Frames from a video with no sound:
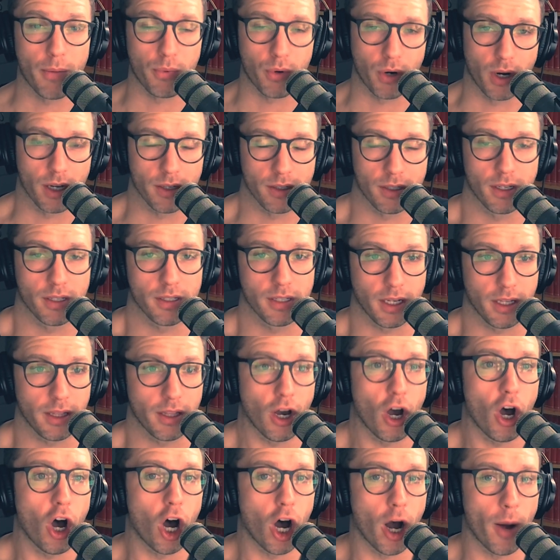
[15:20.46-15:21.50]
process, like the
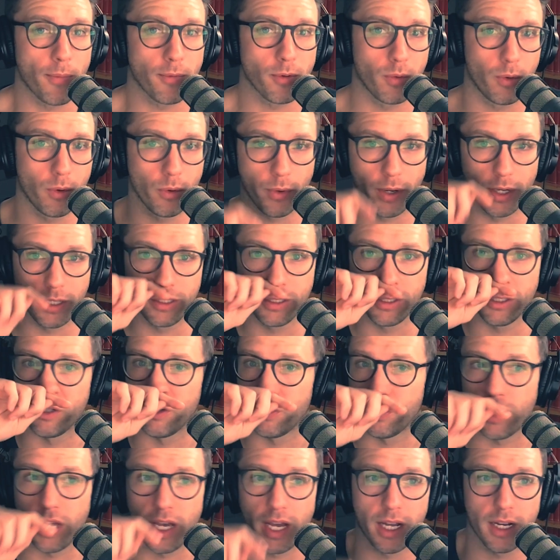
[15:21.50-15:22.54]
optimal way to
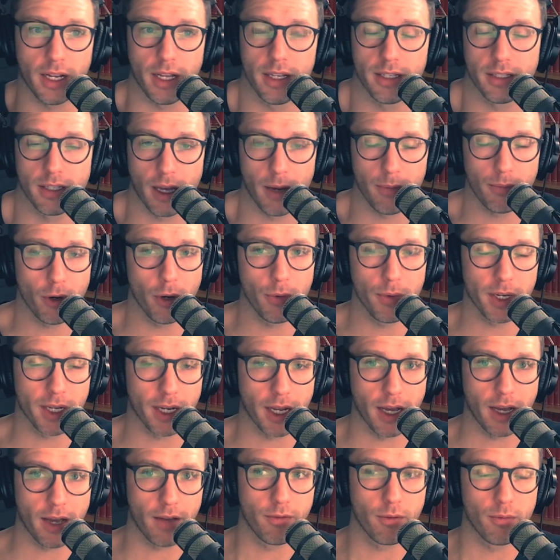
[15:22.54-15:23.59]
do that, is I'm probably going
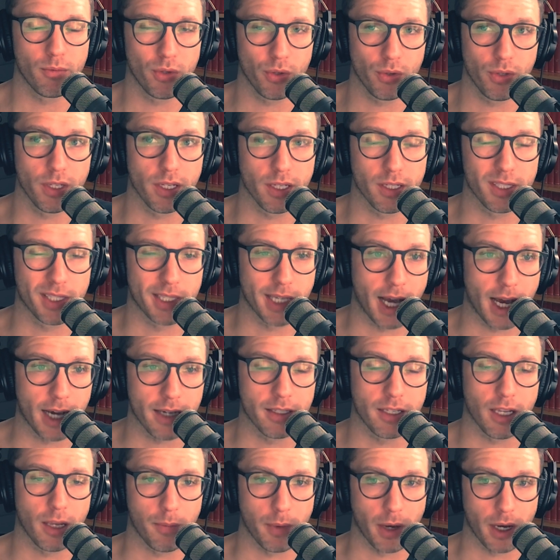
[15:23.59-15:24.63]
to have him do the exact
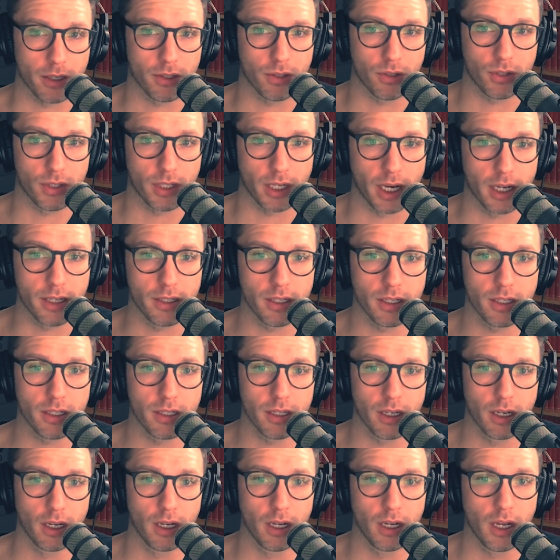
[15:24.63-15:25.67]
same
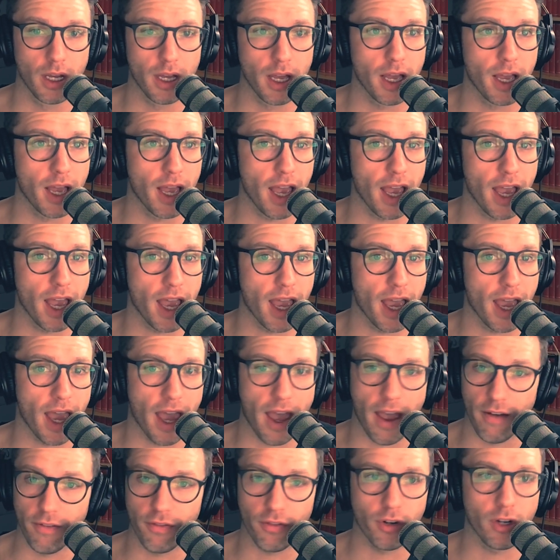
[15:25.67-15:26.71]
exercises
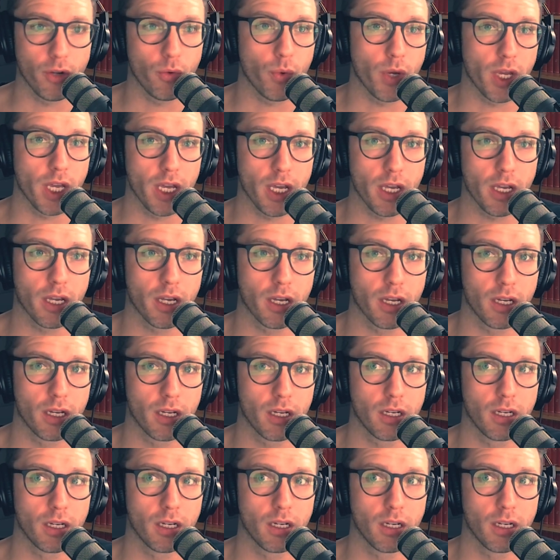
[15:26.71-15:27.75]
every week
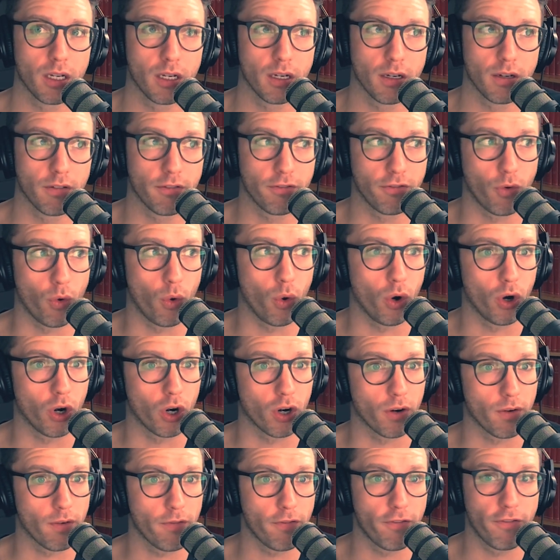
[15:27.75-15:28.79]

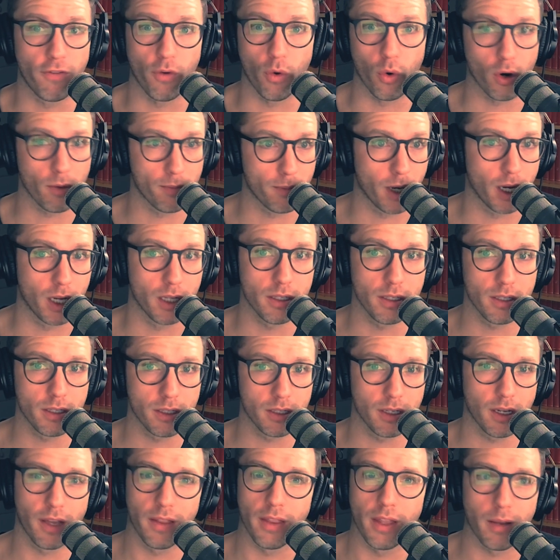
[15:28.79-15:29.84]
for 4
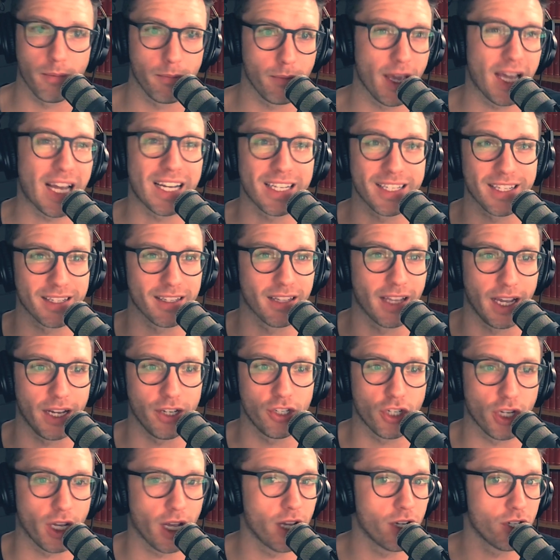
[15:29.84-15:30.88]
months, and then make a slight
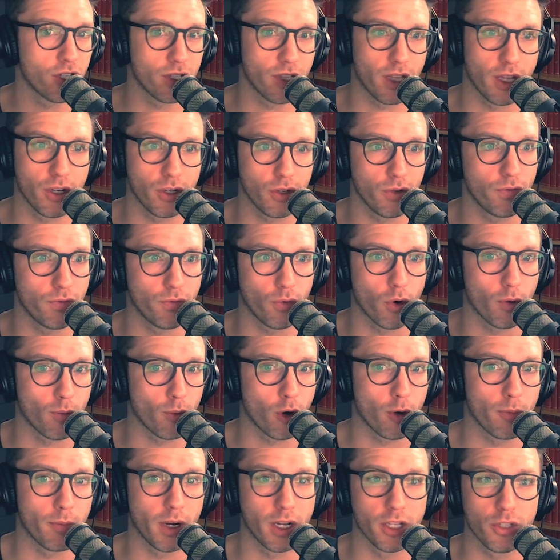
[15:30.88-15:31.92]
change, and then do 4
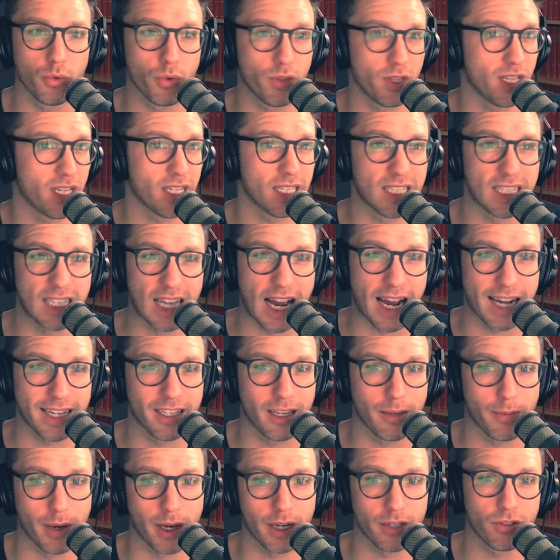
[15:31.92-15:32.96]
more months with the exact
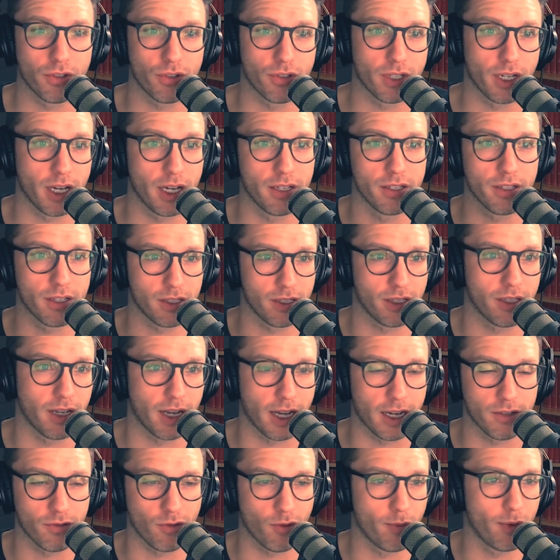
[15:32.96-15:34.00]
same exercises, and the
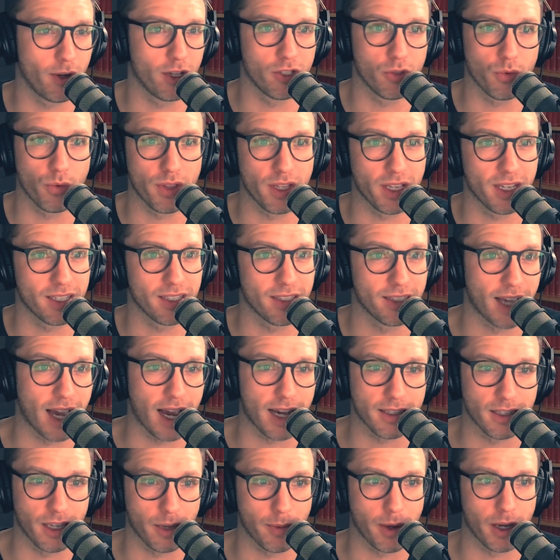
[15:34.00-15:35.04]
next 4 months with the
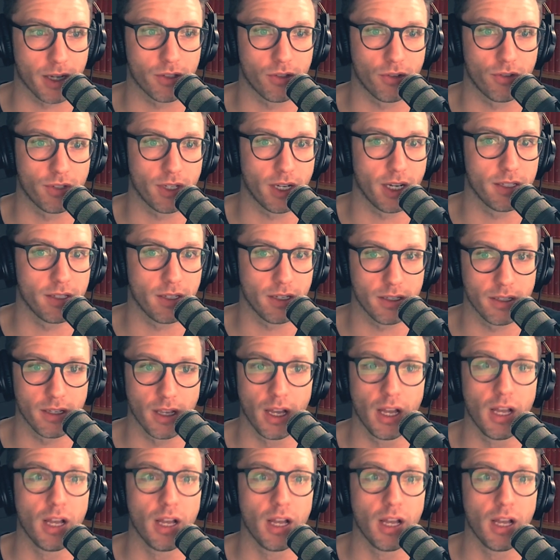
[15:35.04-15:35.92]
exact same exercises.